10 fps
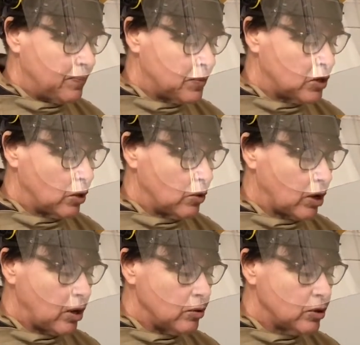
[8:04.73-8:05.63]
So the
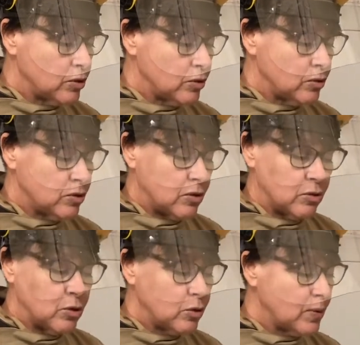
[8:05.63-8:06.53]
closer to the
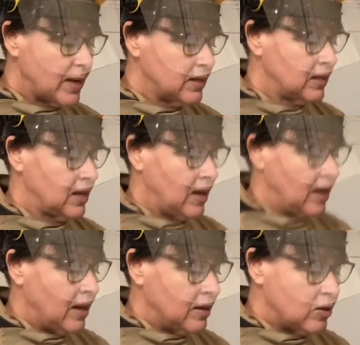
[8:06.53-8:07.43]
tool rest,
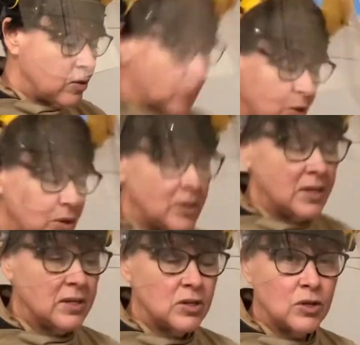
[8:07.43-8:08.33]
to the wood,
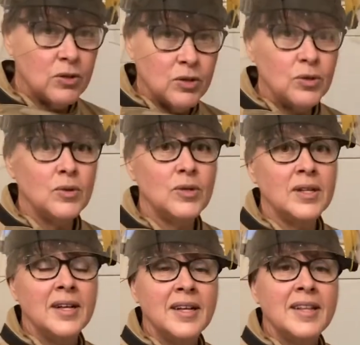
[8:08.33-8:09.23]
to your tool,
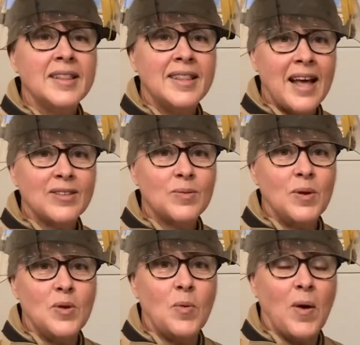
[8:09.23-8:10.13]
that's what
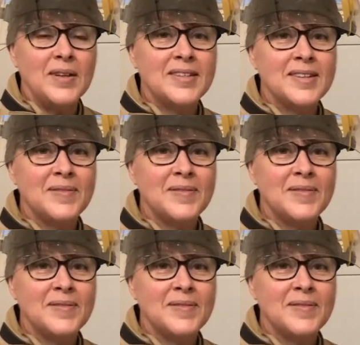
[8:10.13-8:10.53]
you want.